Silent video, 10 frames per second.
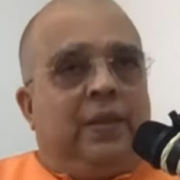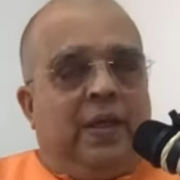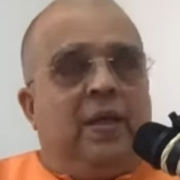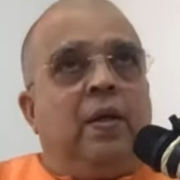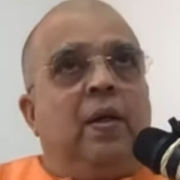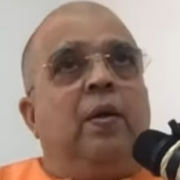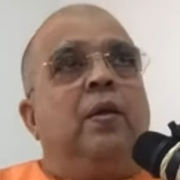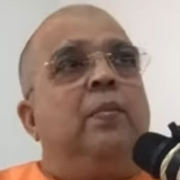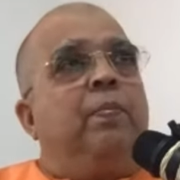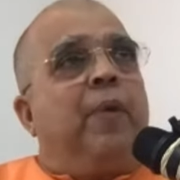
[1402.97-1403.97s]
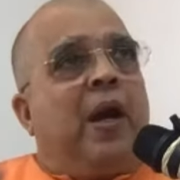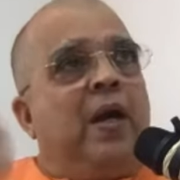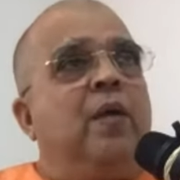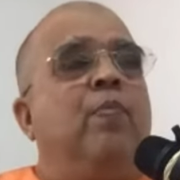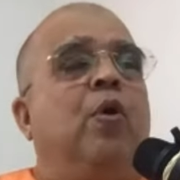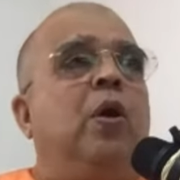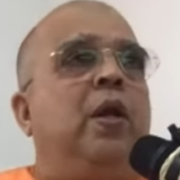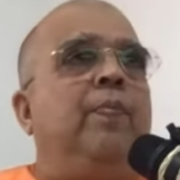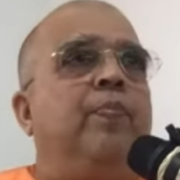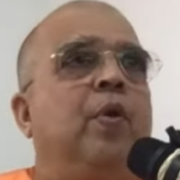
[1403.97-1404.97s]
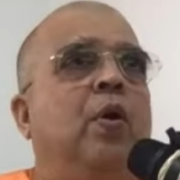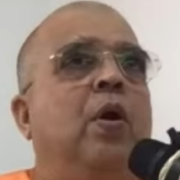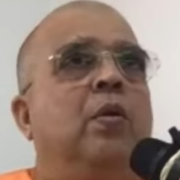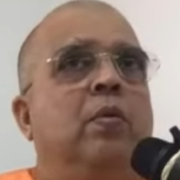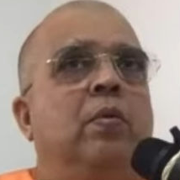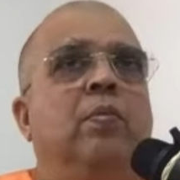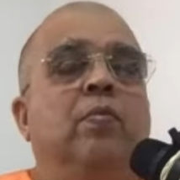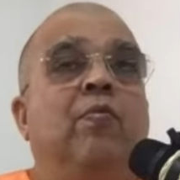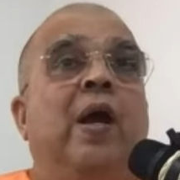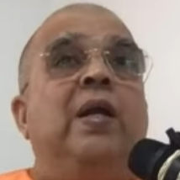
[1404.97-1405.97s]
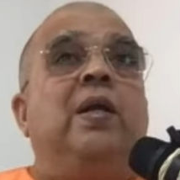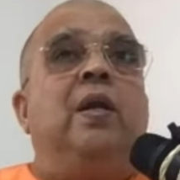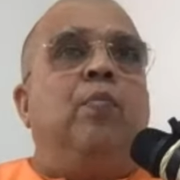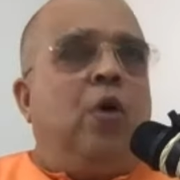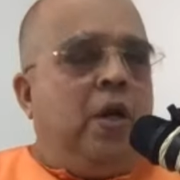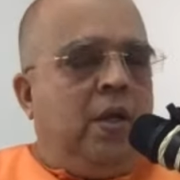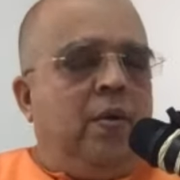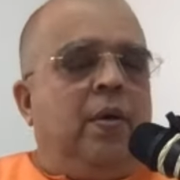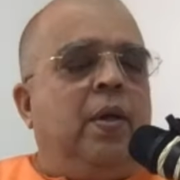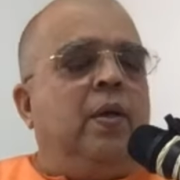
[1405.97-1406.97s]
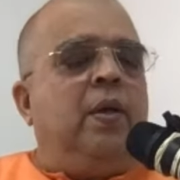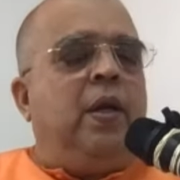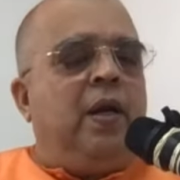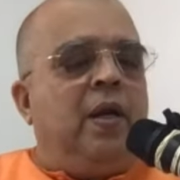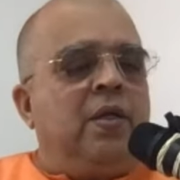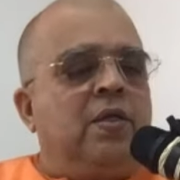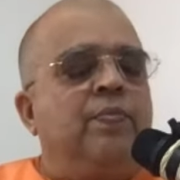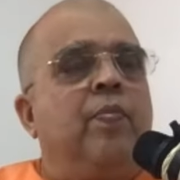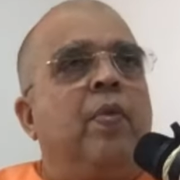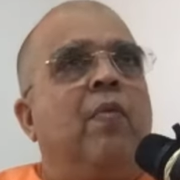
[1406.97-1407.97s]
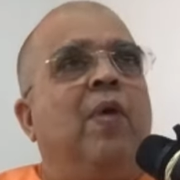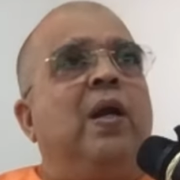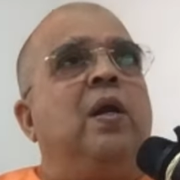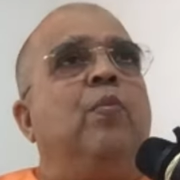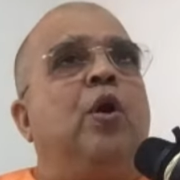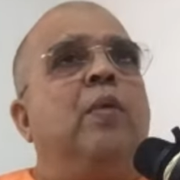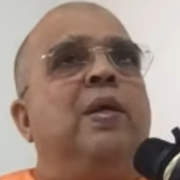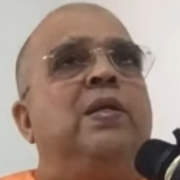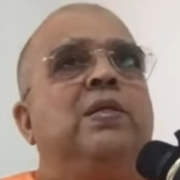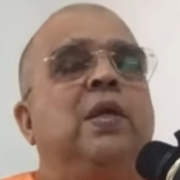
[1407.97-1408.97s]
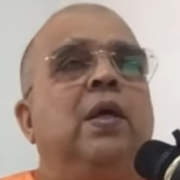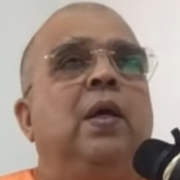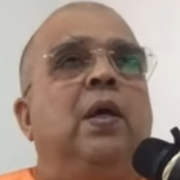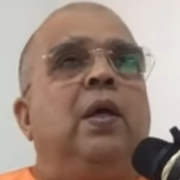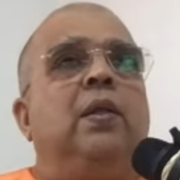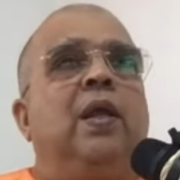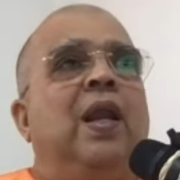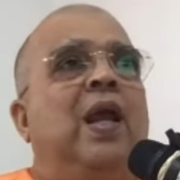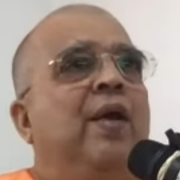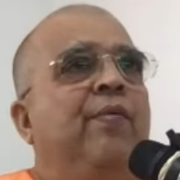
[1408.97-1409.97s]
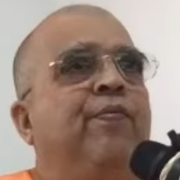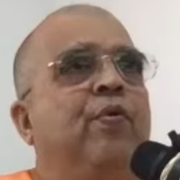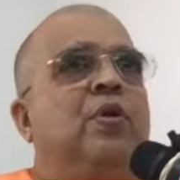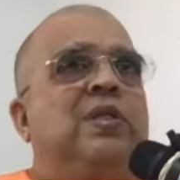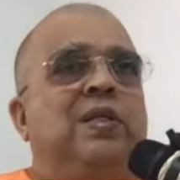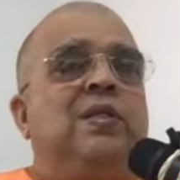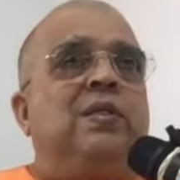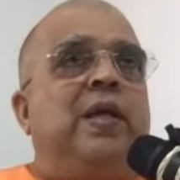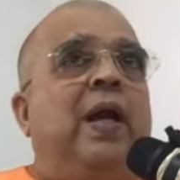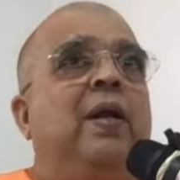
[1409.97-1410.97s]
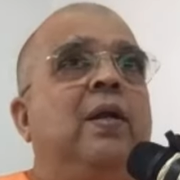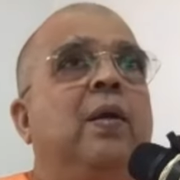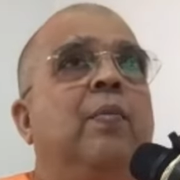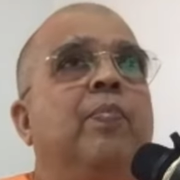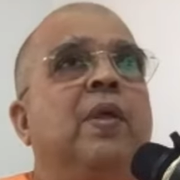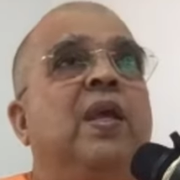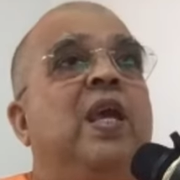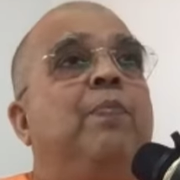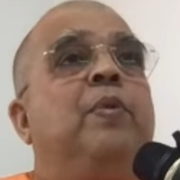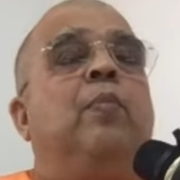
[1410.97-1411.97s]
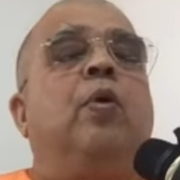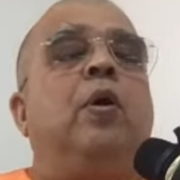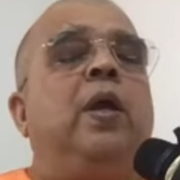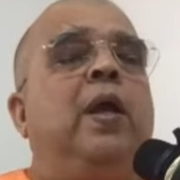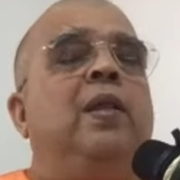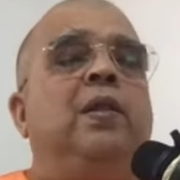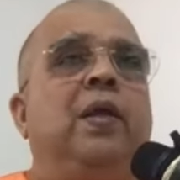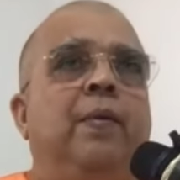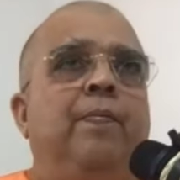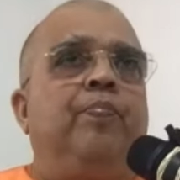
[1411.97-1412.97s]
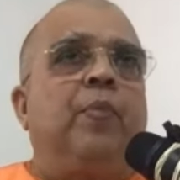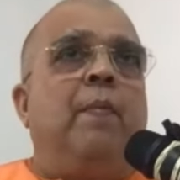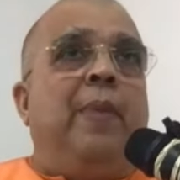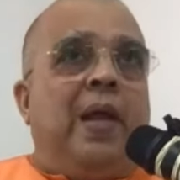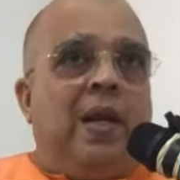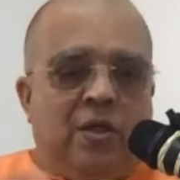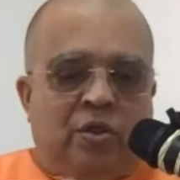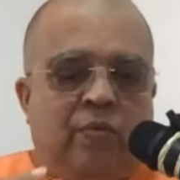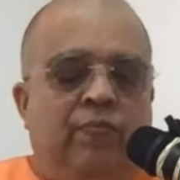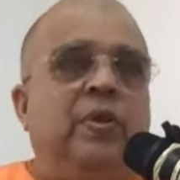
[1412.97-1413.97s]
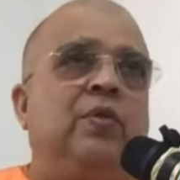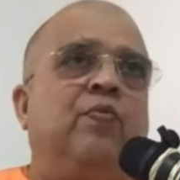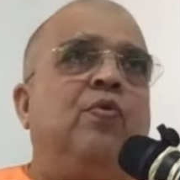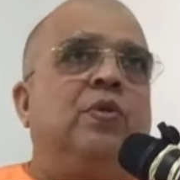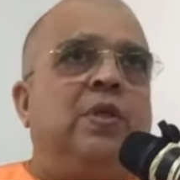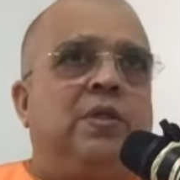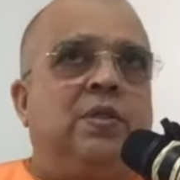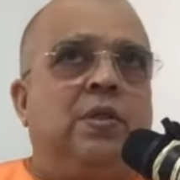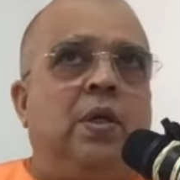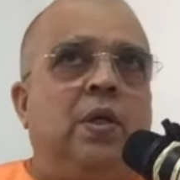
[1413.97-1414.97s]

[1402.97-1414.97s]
then pranic body or vital body in English. Vital body means the life forces that keep the body healthy, balance of these forces.